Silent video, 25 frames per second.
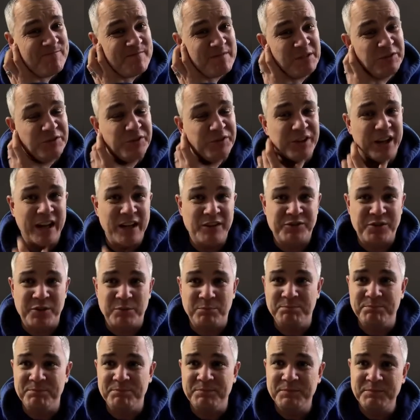it scares
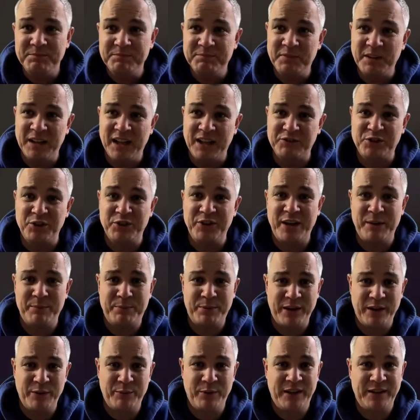them. But that's gone down
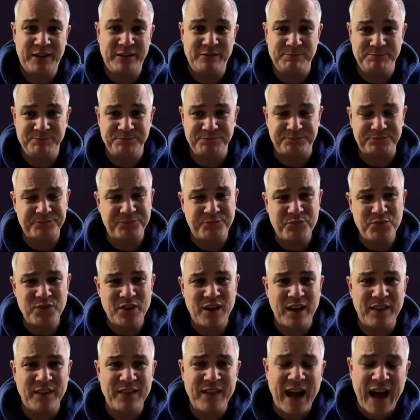pretty well.
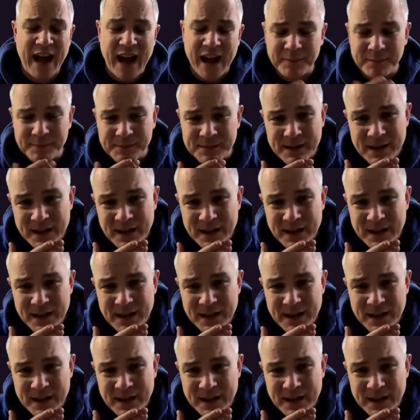That...